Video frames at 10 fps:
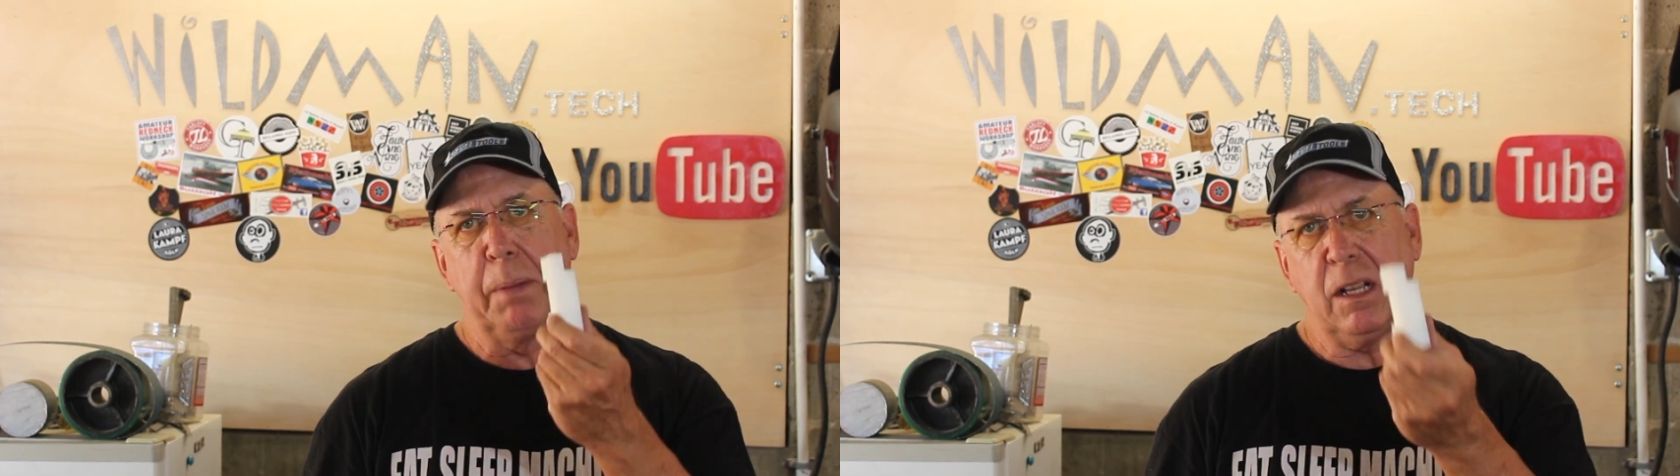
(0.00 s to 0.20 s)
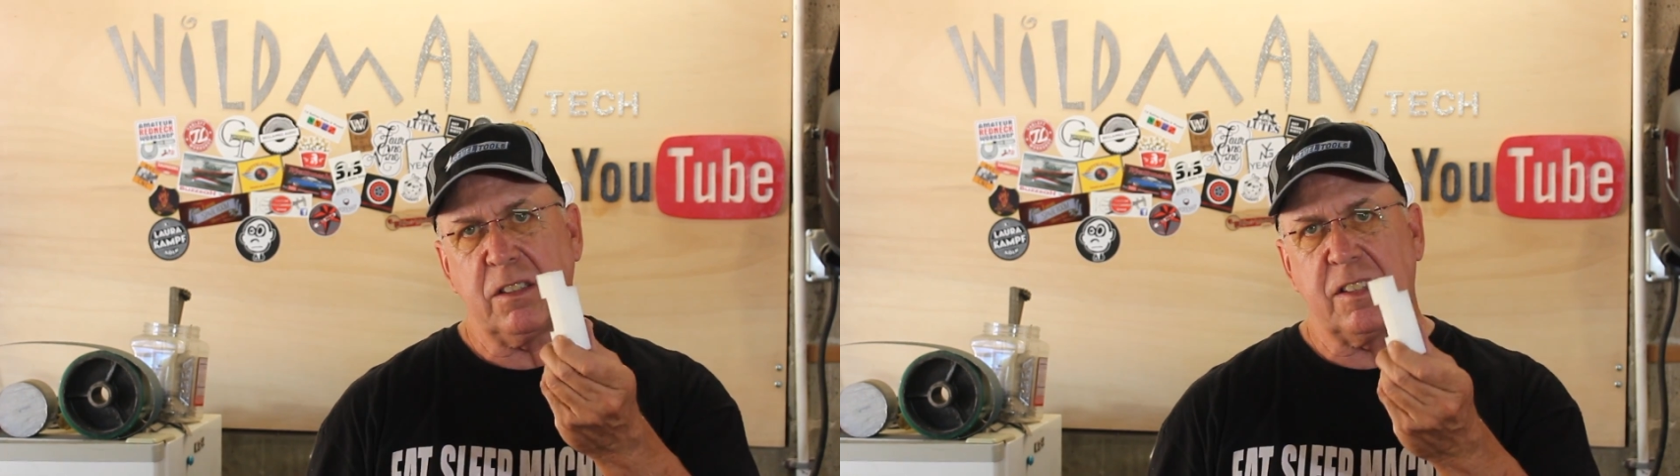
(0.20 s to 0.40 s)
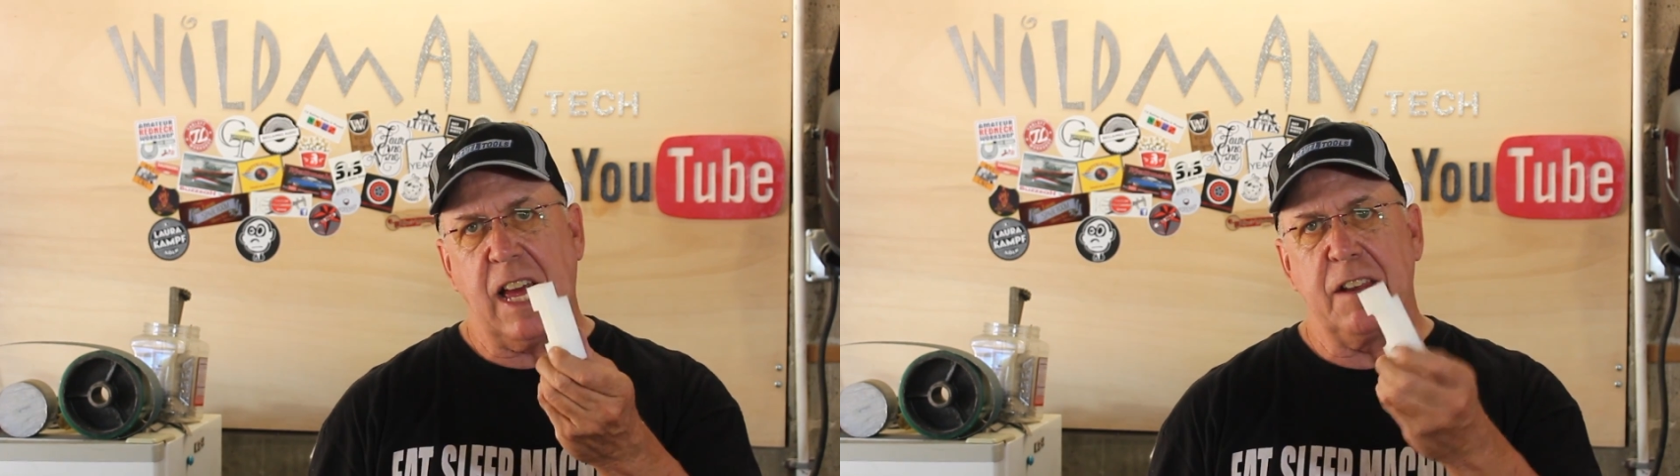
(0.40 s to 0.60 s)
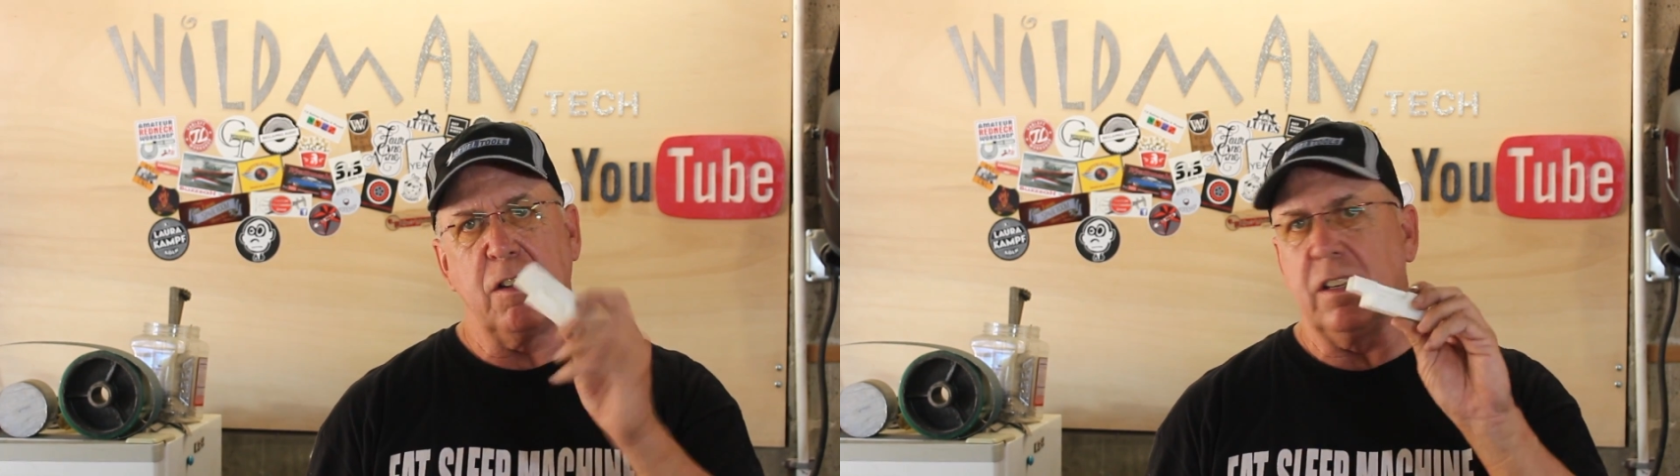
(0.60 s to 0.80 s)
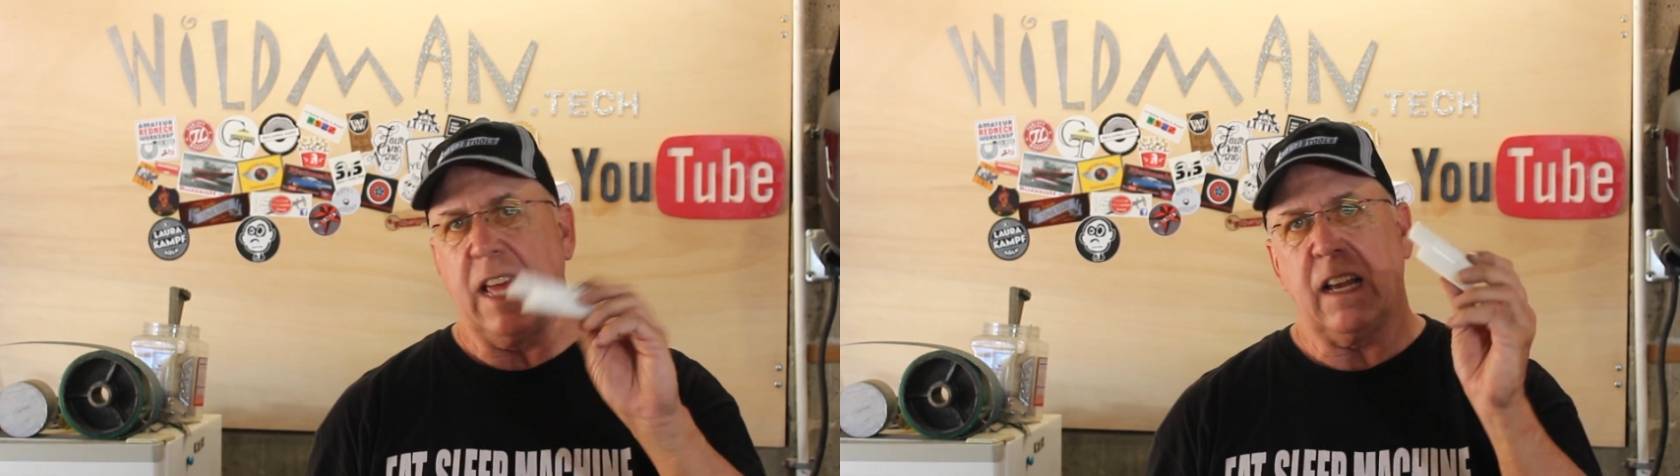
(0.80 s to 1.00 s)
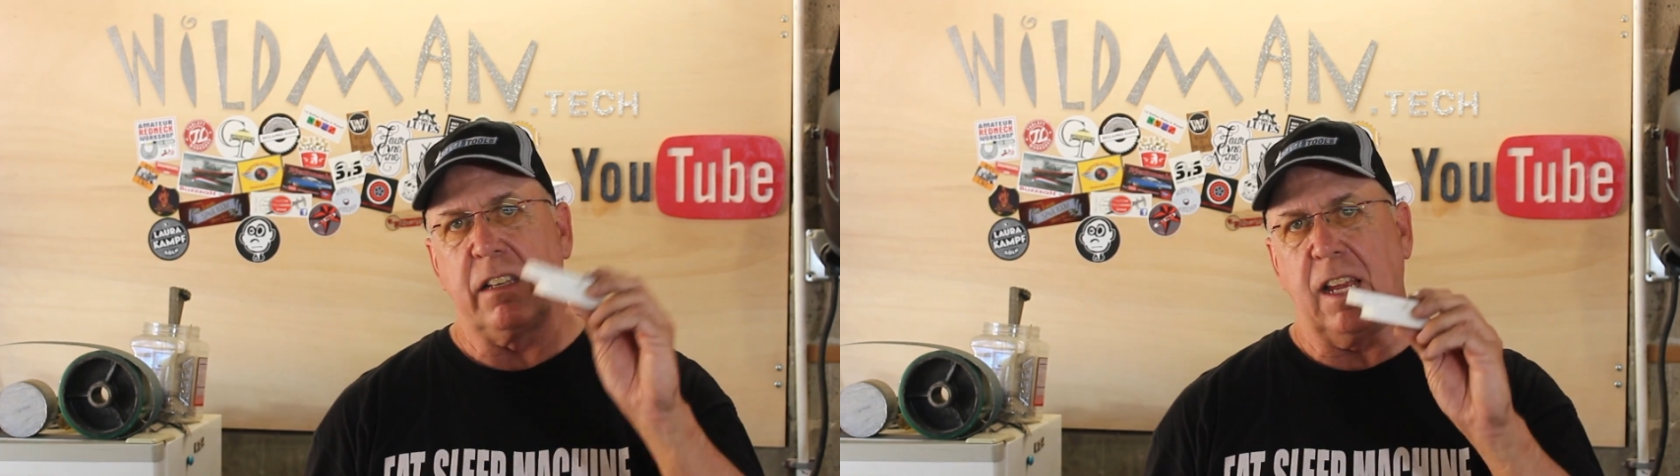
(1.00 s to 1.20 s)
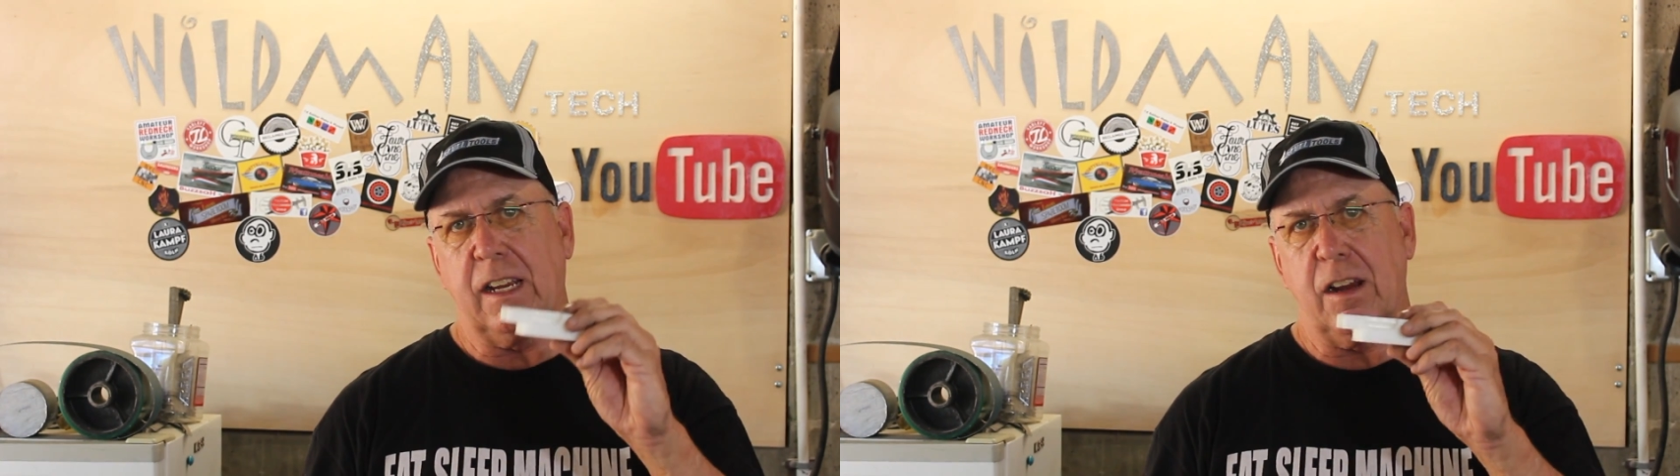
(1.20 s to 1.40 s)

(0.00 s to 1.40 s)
belt sander and that'll take